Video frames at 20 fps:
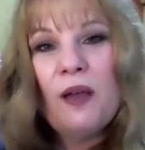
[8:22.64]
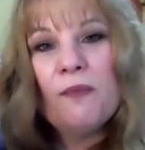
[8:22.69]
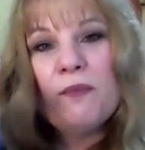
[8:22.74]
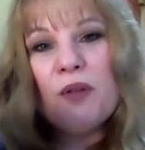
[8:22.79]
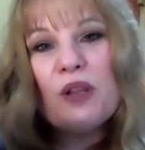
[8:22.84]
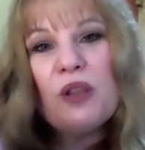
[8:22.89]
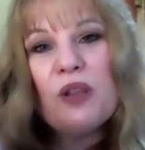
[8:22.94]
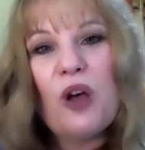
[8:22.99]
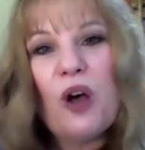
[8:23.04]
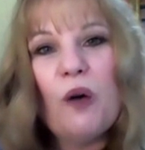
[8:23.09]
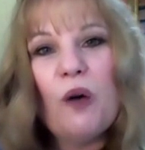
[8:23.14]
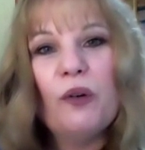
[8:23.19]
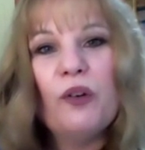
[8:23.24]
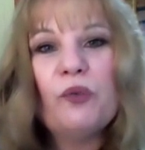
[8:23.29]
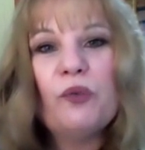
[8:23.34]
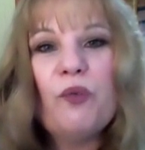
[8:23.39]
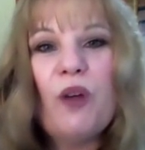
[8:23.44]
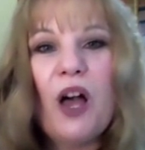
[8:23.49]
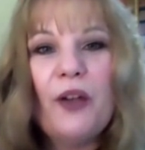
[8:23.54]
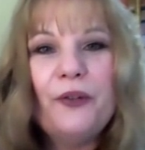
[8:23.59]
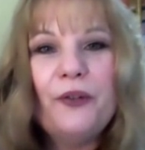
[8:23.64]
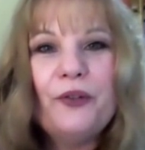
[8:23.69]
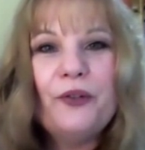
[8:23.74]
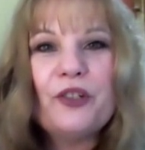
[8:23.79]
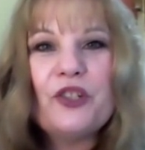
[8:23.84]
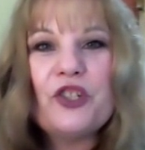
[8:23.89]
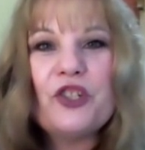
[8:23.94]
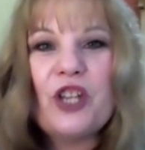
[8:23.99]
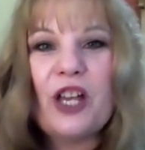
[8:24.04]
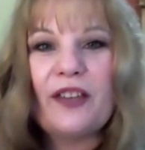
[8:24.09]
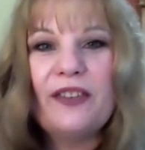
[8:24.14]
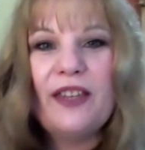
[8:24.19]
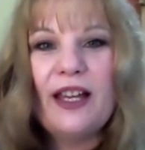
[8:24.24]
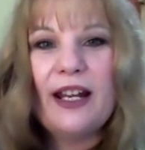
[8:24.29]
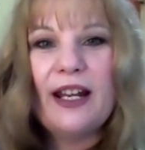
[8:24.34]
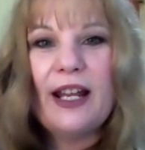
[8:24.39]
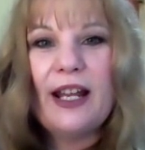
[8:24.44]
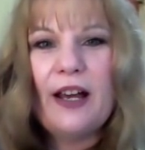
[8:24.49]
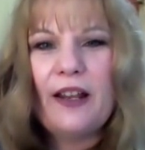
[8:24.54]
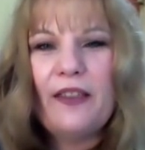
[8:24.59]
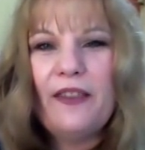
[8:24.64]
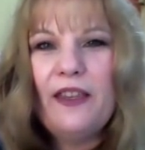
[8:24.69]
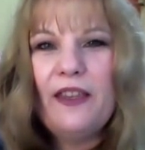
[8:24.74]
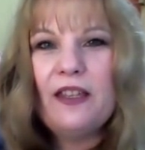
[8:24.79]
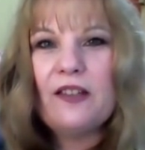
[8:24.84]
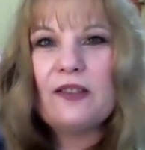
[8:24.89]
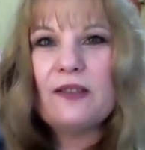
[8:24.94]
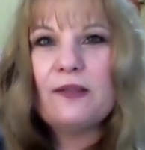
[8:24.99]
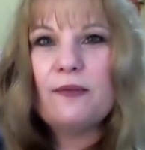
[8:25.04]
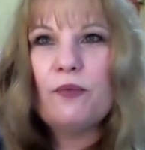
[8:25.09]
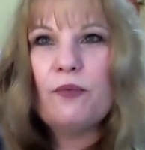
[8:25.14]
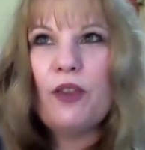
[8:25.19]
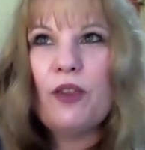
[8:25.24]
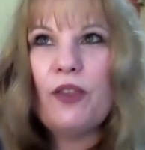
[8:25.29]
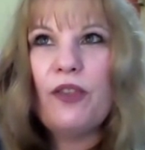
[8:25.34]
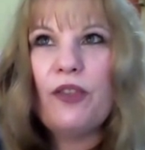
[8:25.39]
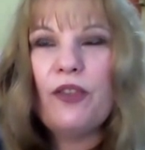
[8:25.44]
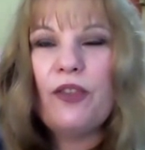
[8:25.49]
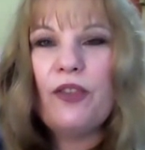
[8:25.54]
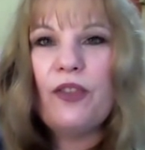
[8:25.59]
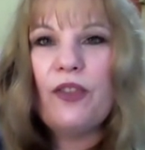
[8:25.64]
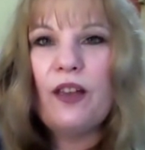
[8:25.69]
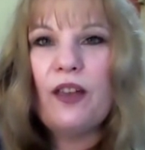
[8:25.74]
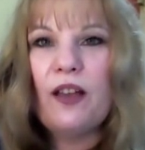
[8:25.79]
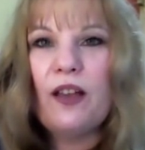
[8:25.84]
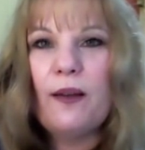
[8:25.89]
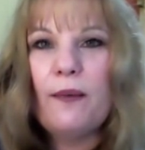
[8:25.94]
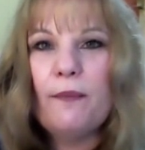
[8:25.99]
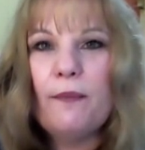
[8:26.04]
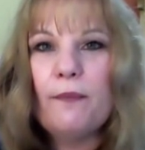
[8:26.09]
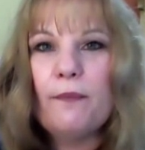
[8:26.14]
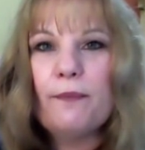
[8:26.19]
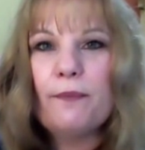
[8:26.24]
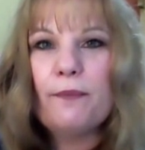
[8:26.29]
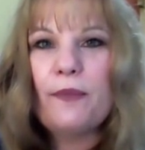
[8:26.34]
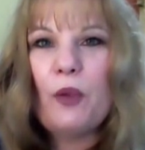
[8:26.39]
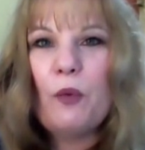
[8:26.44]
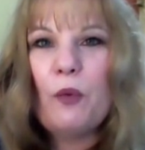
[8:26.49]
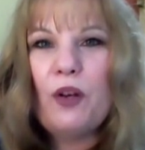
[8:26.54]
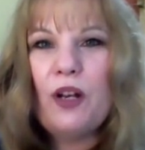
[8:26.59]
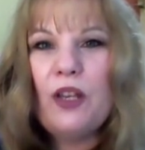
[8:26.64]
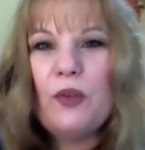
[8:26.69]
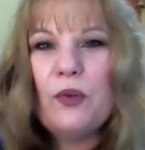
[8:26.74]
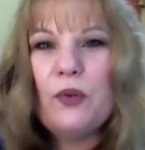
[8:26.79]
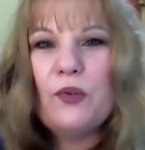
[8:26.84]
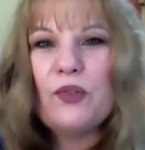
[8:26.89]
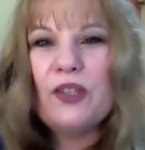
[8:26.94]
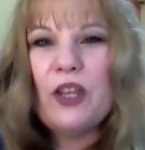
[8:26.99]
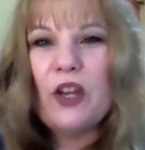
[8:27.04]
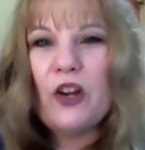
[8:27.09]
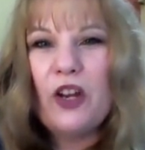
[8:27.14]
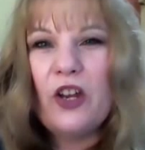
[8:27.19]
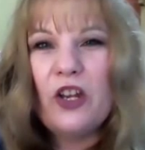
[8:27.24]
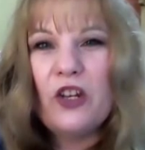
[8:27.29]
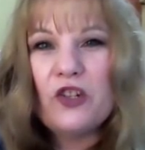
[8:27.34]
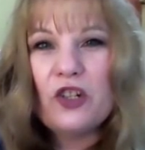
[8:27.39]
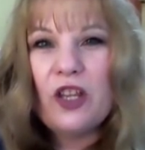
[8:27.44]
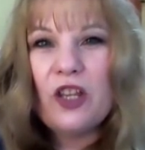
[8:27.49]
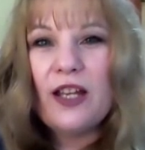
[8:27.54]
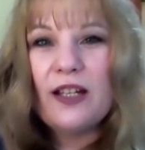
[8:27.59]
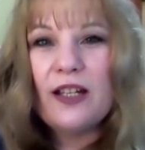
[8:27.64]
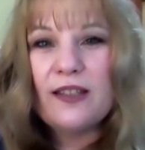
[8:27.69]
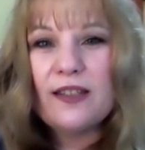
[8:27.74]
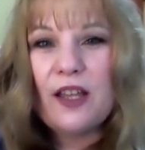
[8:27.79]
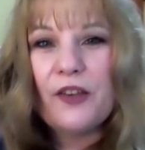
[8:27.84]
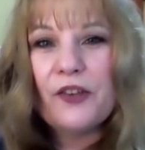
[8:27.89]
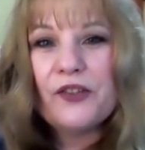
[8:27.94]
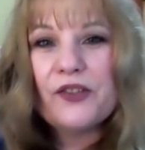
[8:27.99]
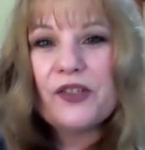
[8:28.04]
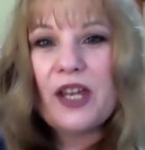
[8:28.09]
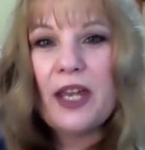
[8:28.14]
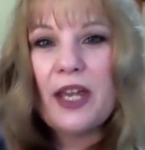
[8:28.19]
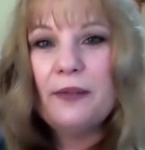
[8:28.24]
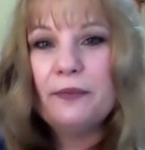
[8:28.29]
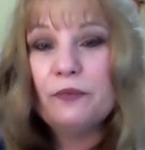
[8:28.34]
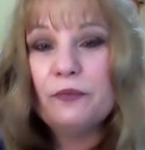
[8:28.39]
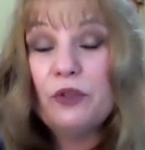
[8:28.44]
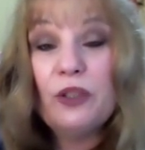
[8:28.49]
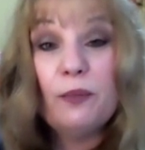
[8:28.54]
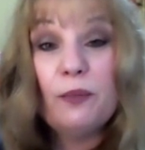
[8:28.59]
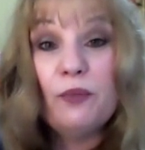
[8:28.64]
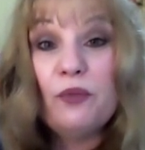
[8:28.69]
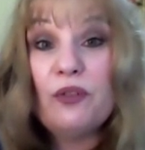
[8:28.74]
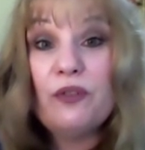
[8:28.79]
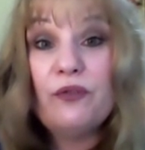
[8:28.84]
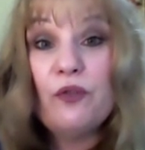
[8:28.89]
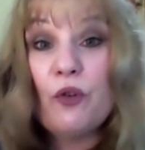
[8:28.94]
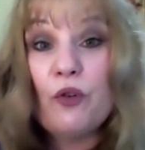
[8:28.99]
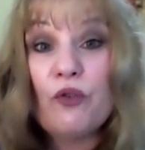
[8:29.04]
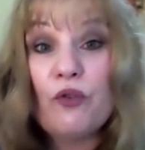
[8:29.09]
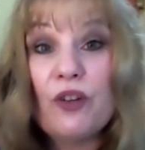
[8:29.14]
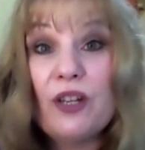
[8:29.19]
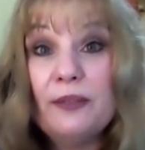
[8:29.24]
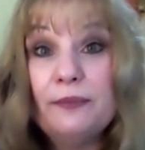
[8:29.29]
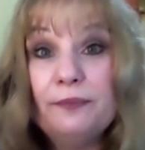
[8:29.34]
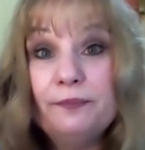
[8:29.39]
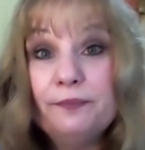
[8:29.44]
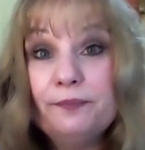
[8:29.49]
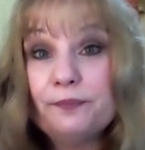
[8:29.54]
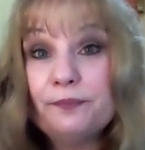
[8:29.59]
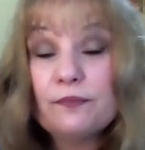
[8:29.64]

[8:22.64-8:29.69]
below as well. You can check that out. I think it's with, what did I use in there? Angelite, Celestite, really beautiful grid.